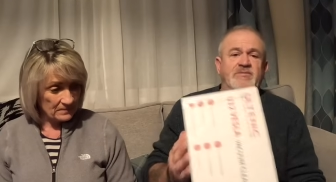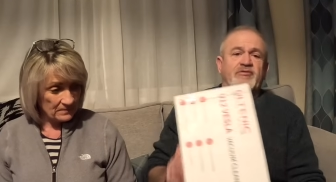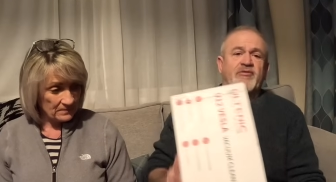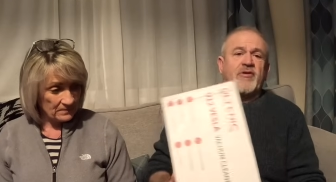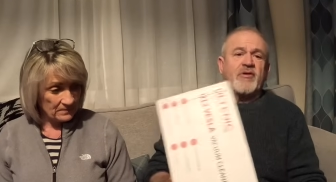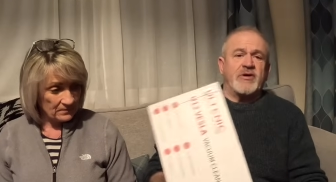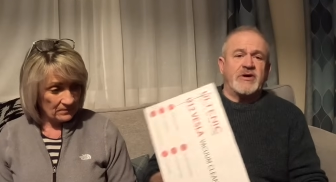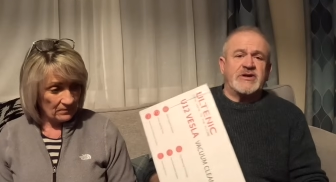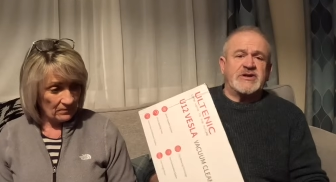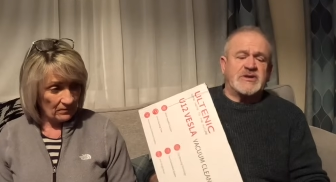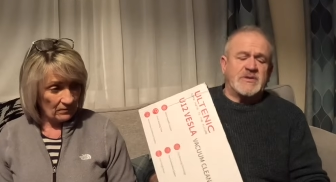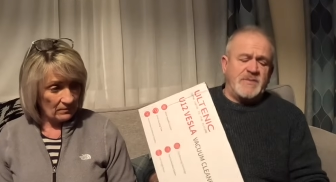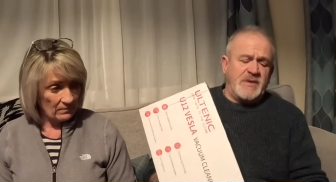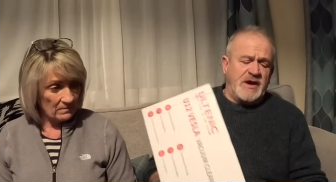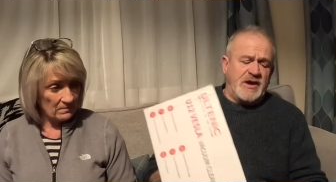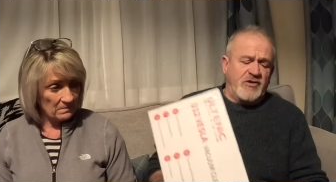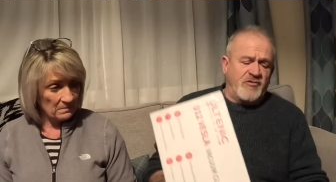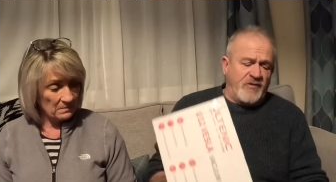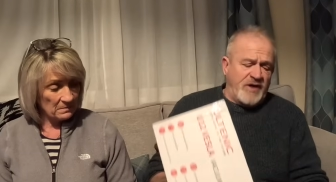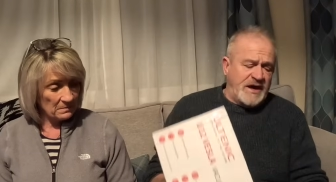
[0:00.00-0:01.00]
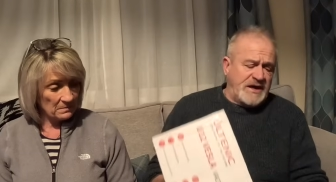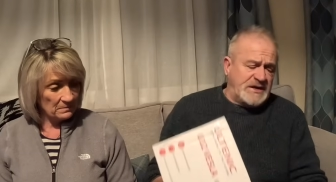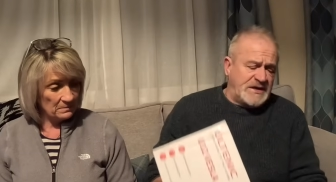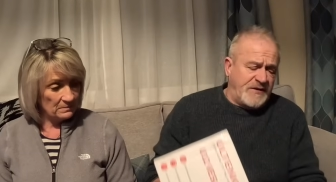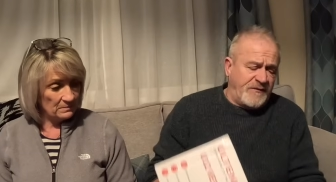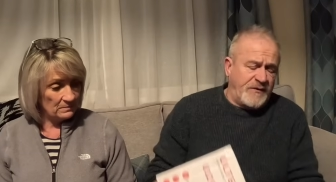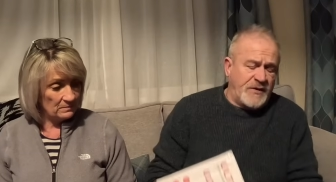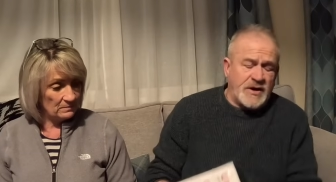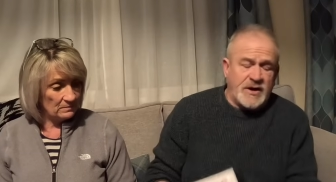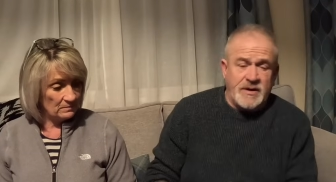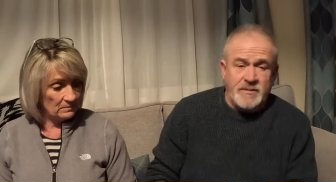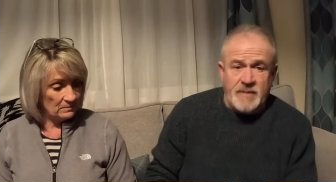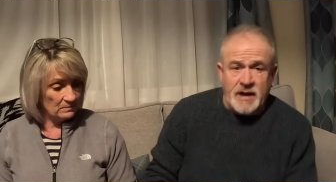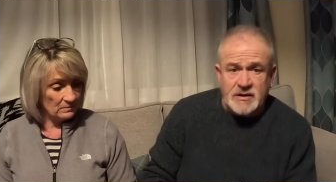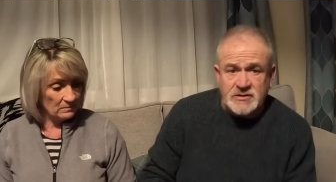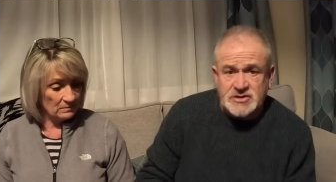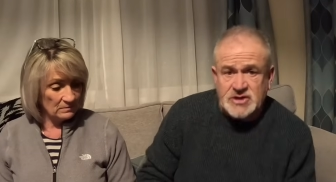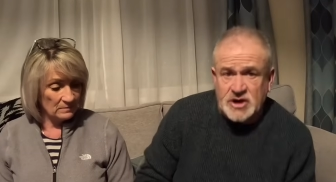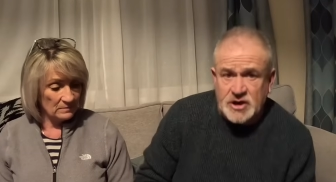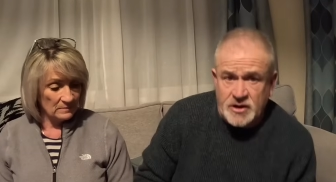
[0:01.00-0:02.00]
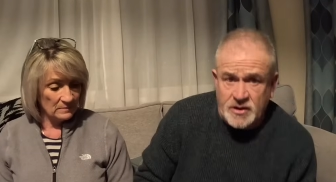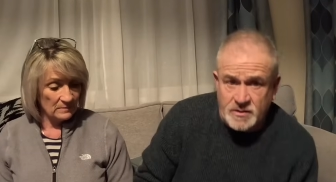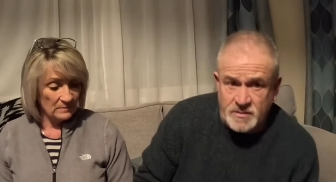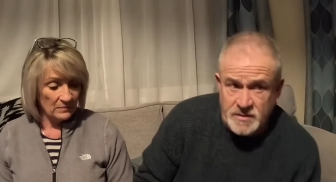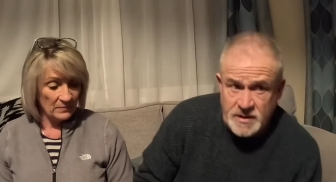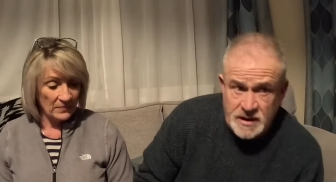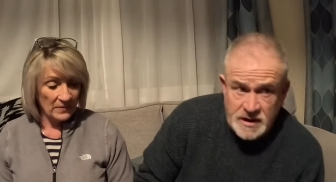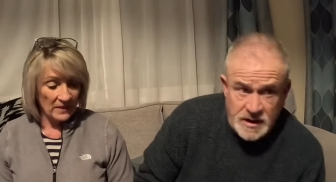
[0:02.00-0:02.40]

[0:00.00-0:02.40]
Speaker 1: prize would be great if you've got a motorhome